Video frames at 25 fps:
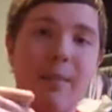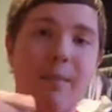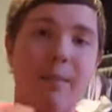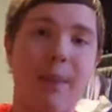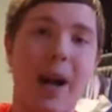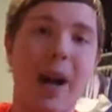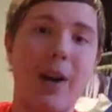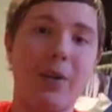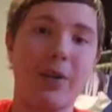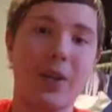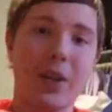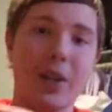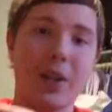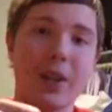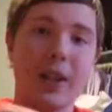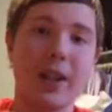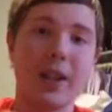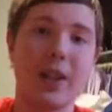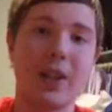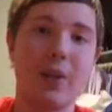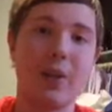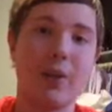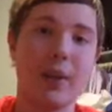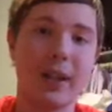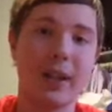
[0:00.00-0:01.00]
Bowser
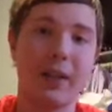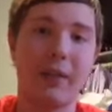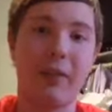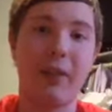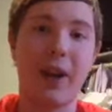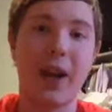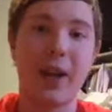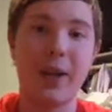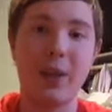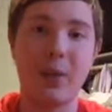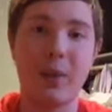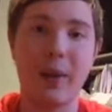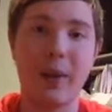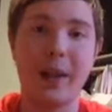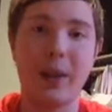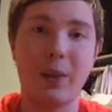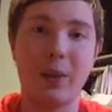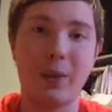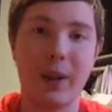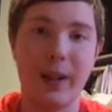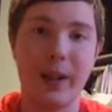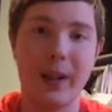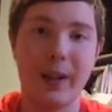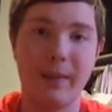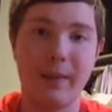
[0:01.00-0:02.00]
is going to find a way to
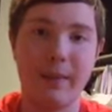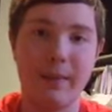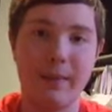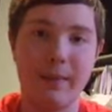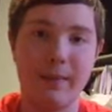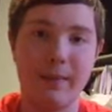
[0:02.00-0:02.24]
win.